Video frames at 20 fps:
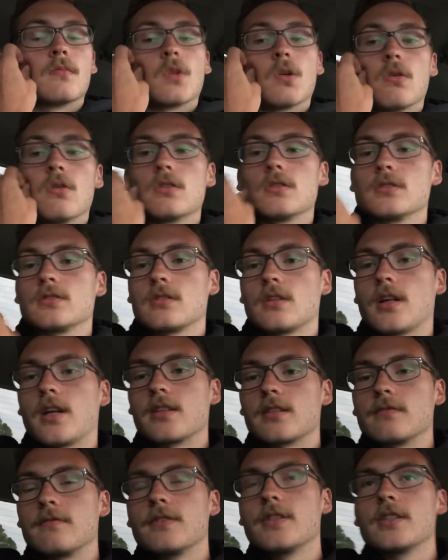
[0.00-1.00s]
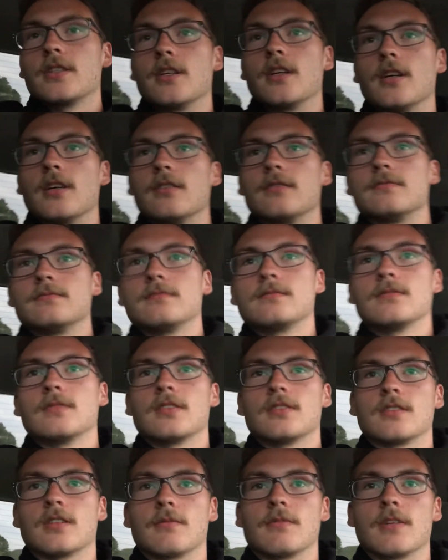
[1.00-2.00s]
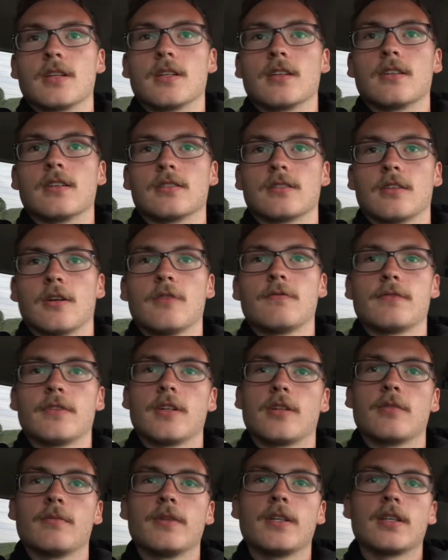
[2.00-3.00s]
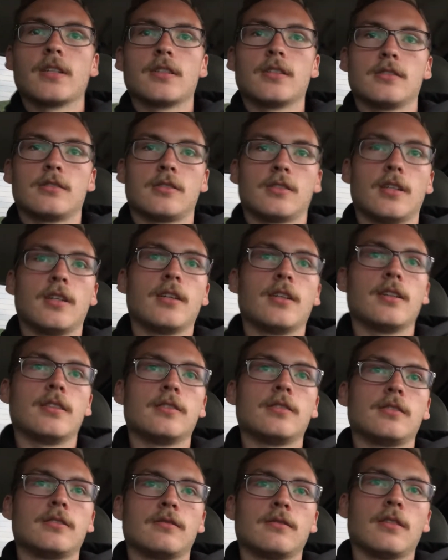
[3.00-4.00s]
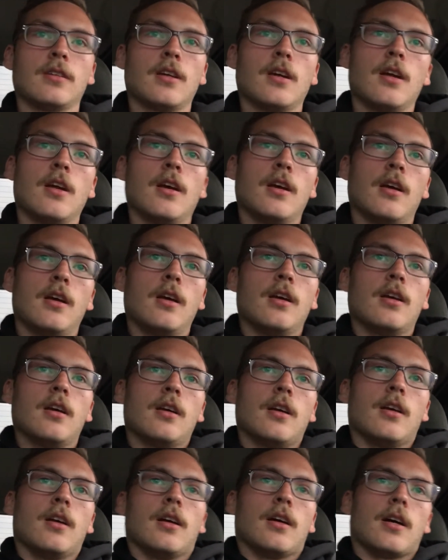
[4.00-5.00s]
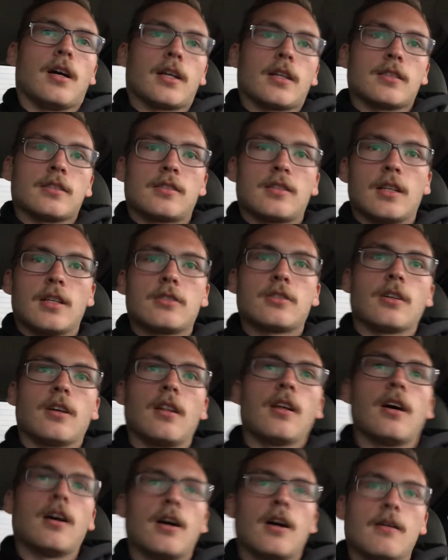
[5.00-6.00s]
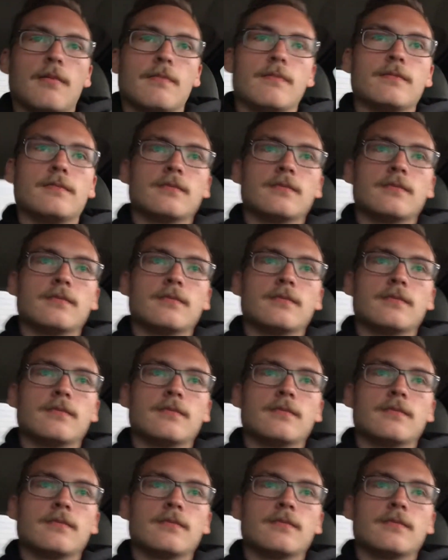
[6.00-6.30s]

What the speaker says: Or just like the video. Hopefully it'll be a good series. I can set y'all up.